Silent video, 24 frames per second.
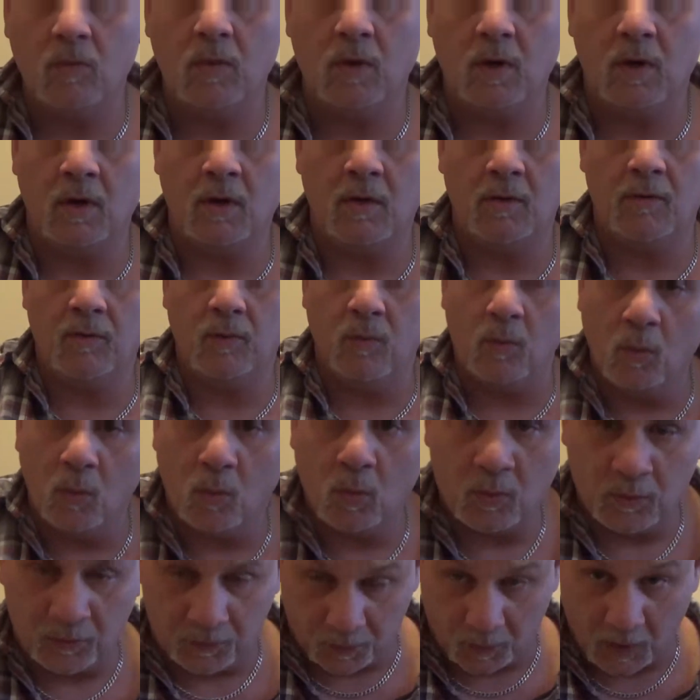of
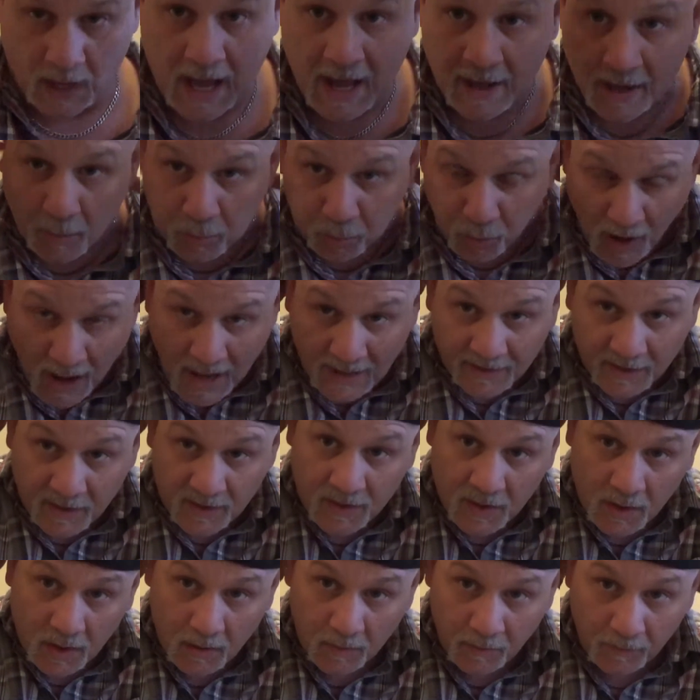how to
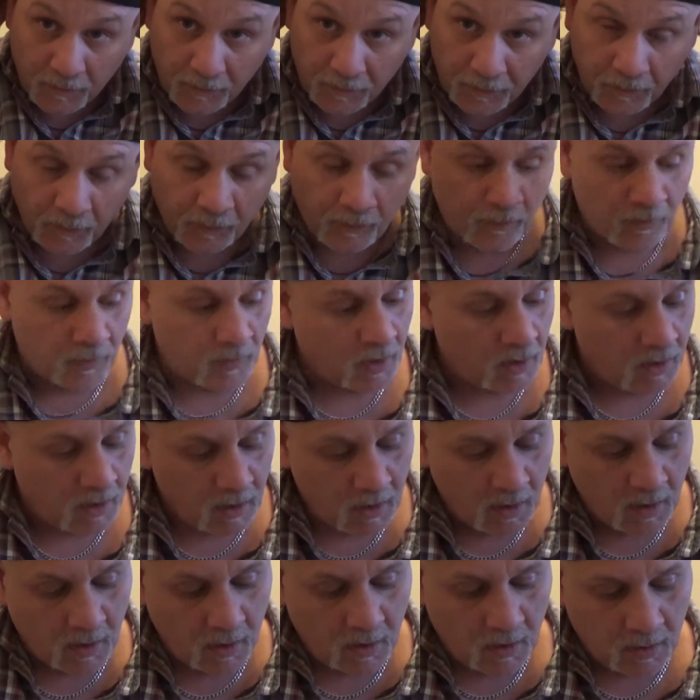practice it.
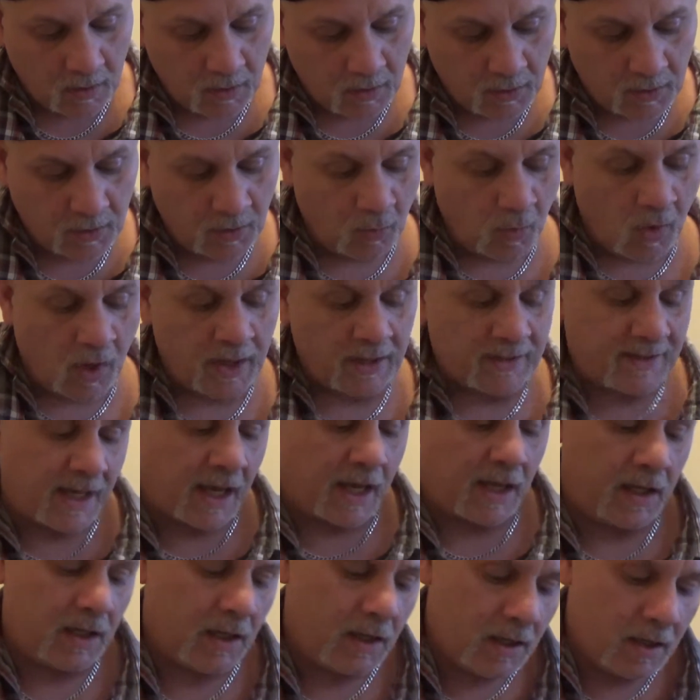You want to
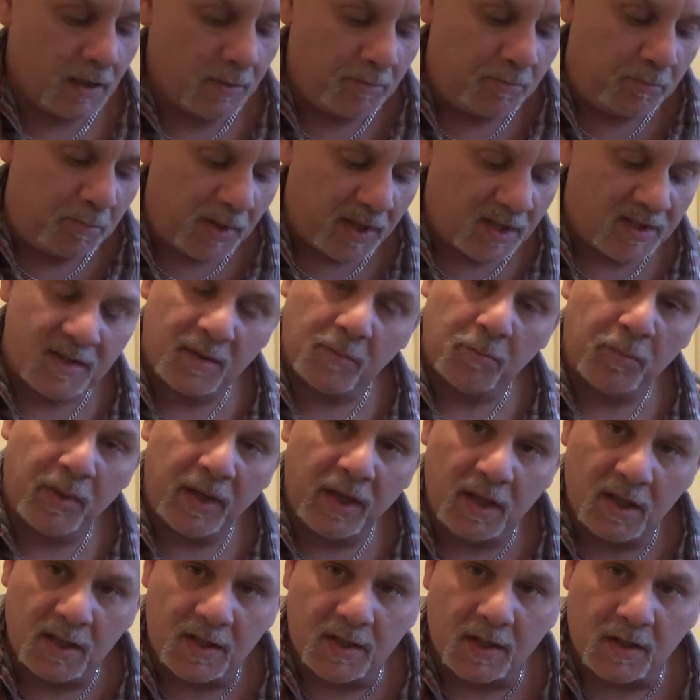take it in bits and
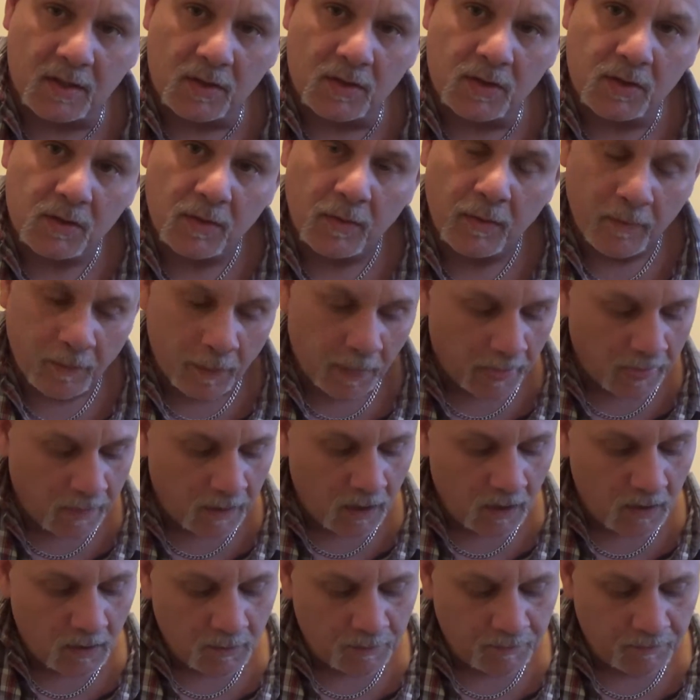pieces.
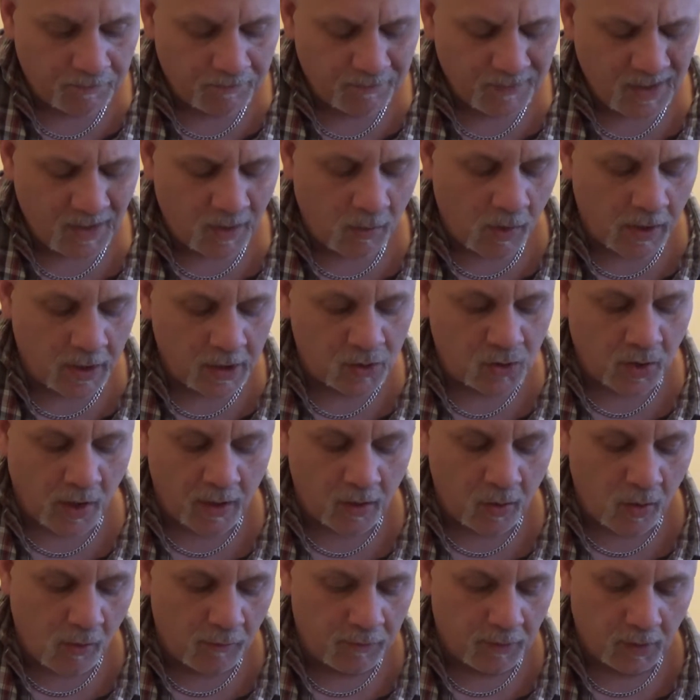You don't want to try
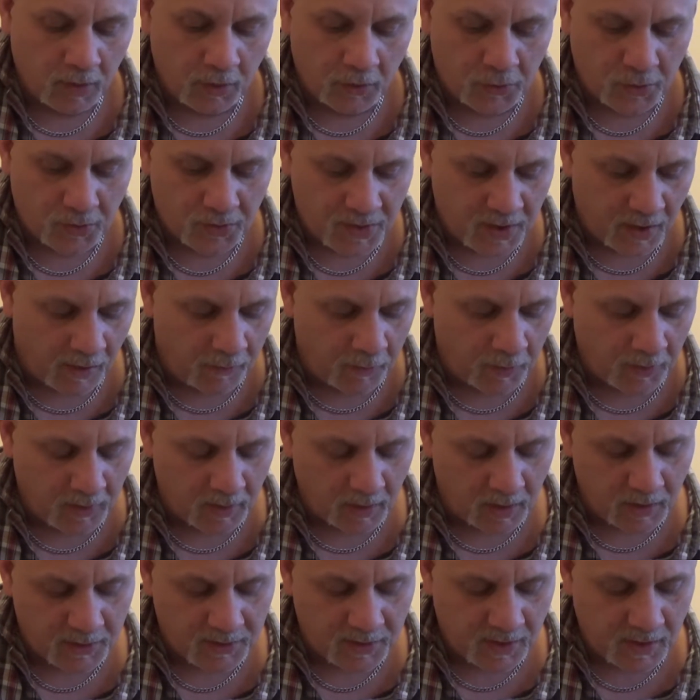to overload yourself with it
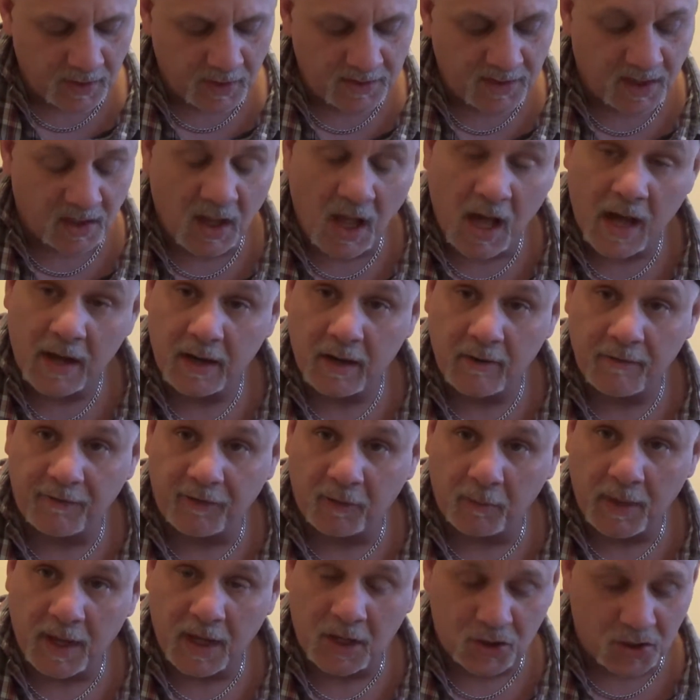because it's a lot of
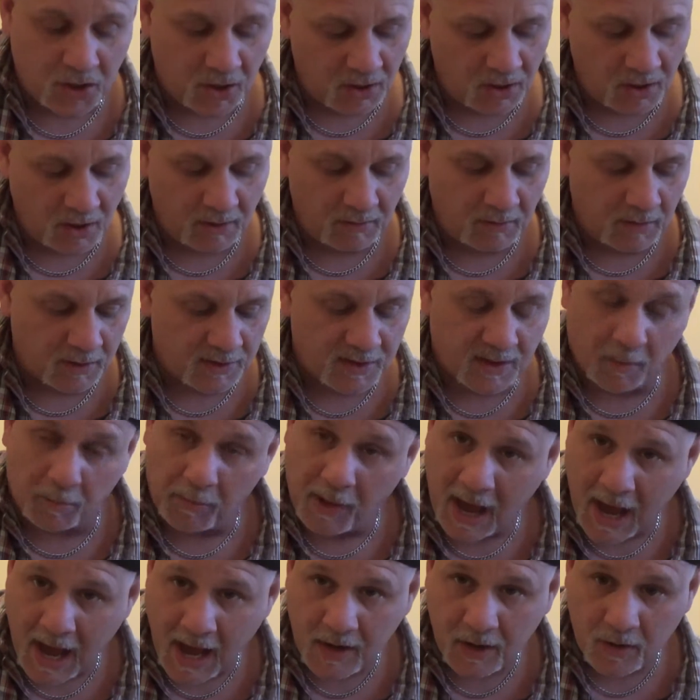information. It's the
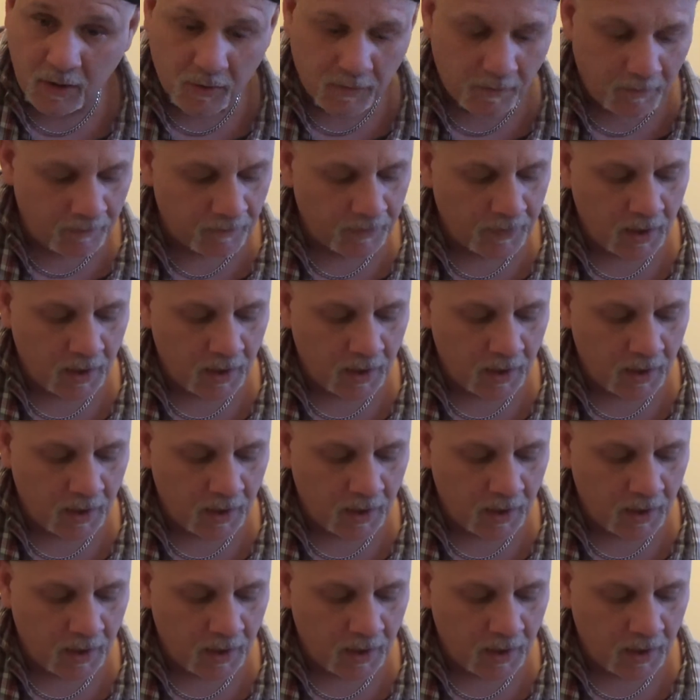pattern,